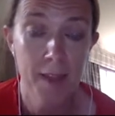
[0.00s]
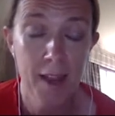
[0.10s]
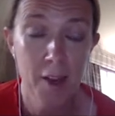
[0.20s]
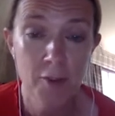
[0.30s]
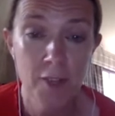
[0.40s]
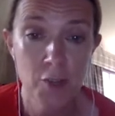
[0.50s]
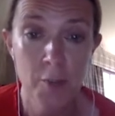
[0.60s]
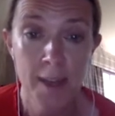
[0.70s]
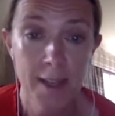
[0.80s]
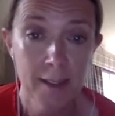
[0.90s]
increased
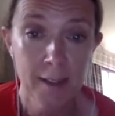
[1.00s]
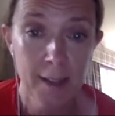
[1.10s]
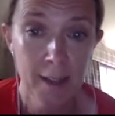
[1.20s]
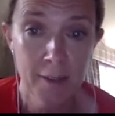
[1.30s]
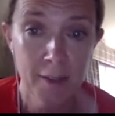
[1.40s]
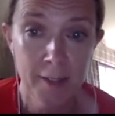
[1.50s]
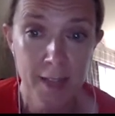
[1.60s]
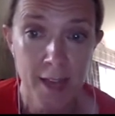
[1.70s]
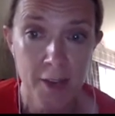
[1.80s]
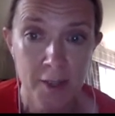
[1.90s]
dramatically even in the
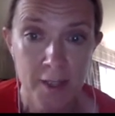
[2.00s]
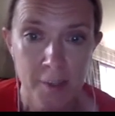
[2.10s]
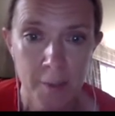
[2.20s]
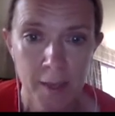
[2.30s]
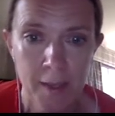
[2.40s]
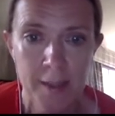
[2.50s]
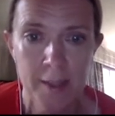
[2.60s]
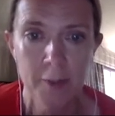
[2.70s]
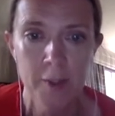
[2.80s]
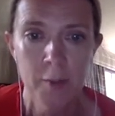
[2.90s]
10 years since I've been a
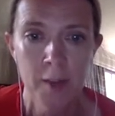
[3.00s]
consultant.